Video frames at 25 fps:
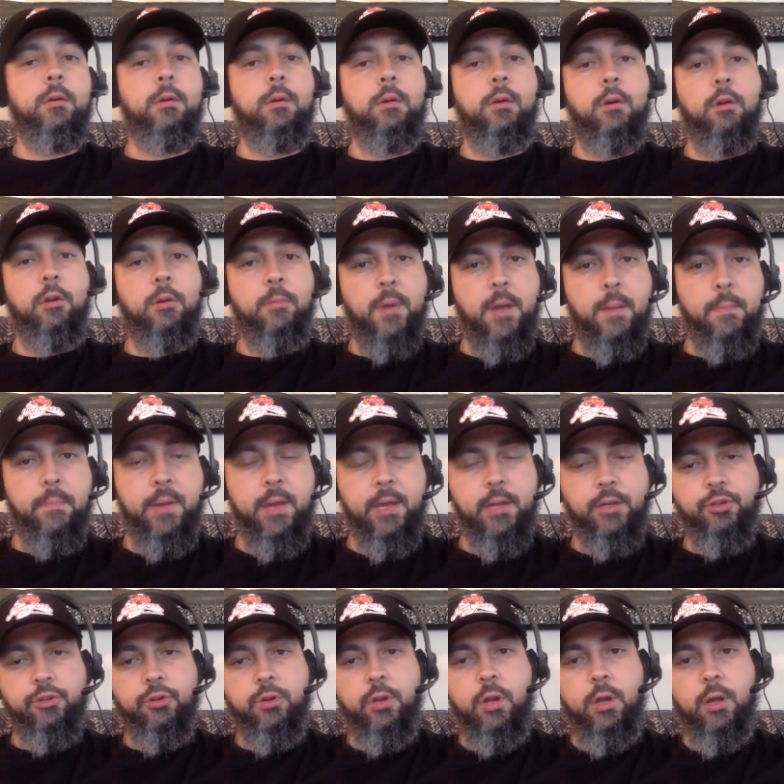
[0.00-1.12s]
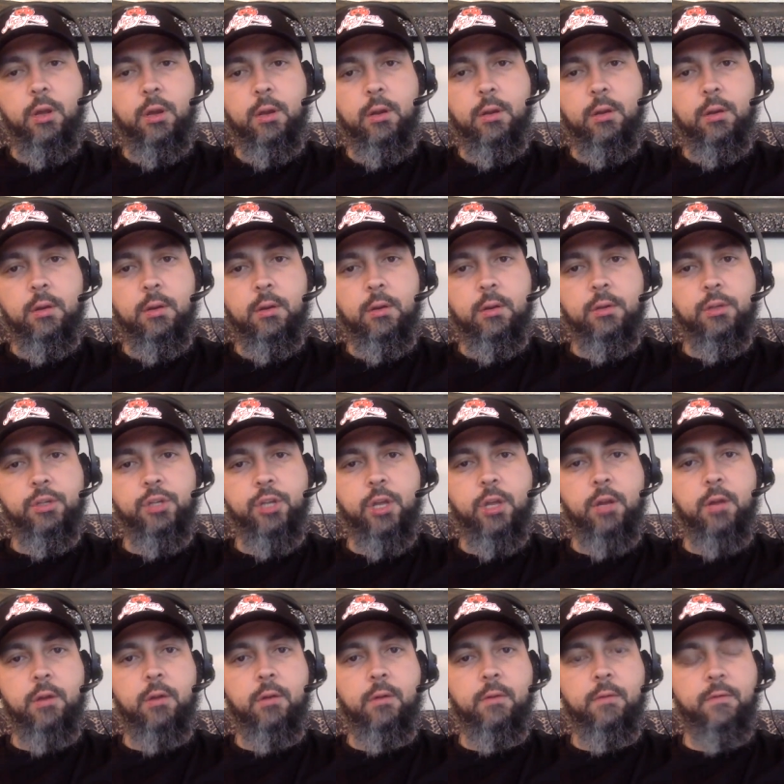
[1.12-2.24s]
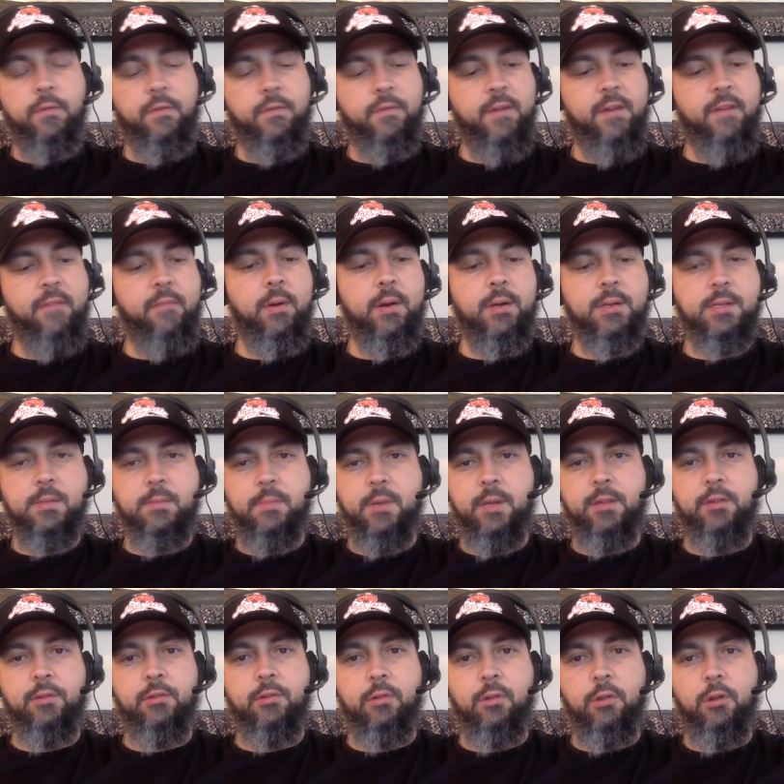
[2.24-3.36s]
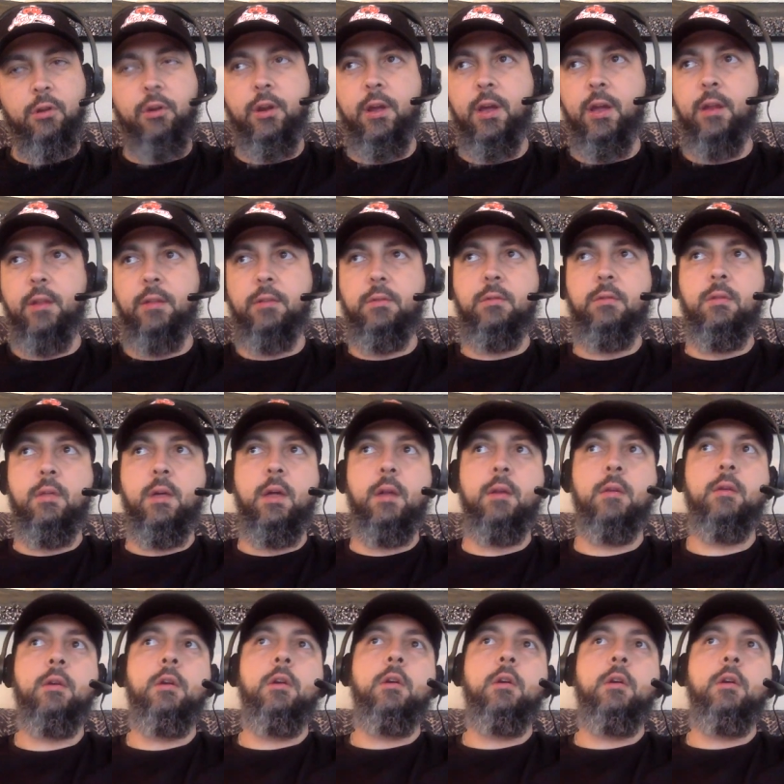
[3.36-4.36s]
Go to my Patreon channel for five bucks a month. You'll learn how to do that.